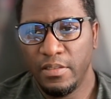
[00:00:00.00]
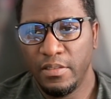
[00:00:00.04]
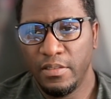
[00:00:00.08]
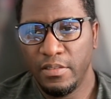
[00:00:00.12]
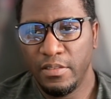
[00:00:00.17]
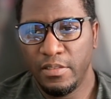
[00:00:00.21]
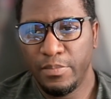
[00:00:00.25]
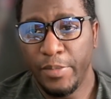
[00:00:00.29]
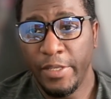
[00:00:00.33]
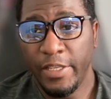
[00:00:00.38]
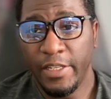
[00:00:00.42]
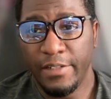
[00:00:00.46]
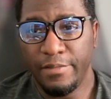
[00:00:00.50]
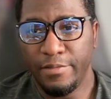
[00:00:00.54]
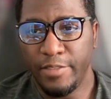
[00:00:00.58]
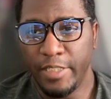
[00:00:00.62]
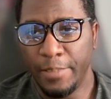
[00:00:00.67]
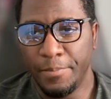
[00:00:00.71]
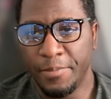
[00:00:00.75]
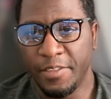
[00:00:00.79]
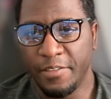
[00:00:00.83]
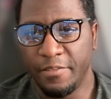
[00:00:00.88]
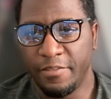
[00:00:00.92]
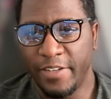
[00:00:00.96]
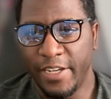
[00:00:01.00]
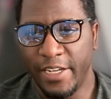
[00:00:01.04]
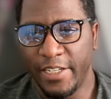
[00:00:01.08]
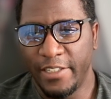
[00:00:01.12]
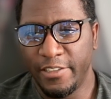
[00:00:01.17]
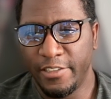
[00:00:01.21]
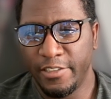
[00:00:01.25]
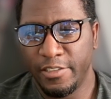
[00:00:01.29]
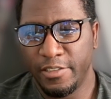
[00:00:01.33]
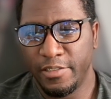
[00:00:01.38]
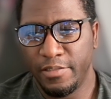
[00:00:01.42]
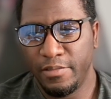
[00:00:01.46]
Speaking of dumpster
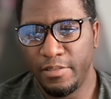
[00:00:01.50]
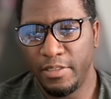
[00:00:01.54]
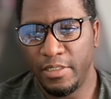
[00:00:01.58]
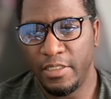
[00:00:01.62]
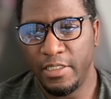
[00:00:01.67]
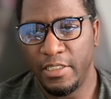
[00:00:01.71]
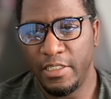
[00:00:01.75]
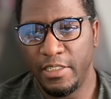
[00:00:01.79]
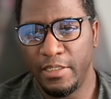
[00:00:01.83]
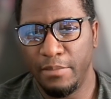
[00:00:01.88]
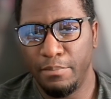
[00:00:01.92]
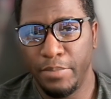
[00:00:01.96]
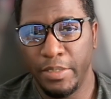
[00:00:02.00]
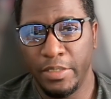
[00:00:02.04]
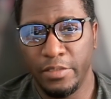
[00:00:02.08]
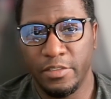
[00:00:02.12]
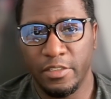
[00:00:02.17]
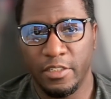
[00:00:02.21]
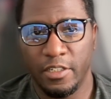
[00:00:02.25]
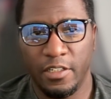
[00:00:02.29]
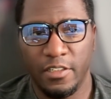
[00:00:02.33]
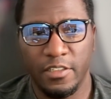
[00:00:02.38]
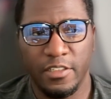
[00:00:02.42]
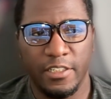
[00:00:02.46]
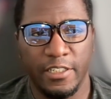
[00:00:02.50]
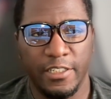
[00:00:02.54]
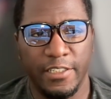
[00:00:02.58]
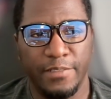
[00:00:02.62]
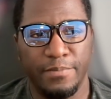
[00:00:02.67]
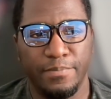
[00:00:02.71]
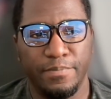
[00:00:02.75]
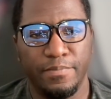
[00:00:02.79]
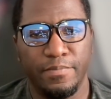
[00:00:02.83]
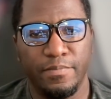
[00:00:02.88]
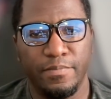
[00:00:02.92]
fires, Bill Skarsgard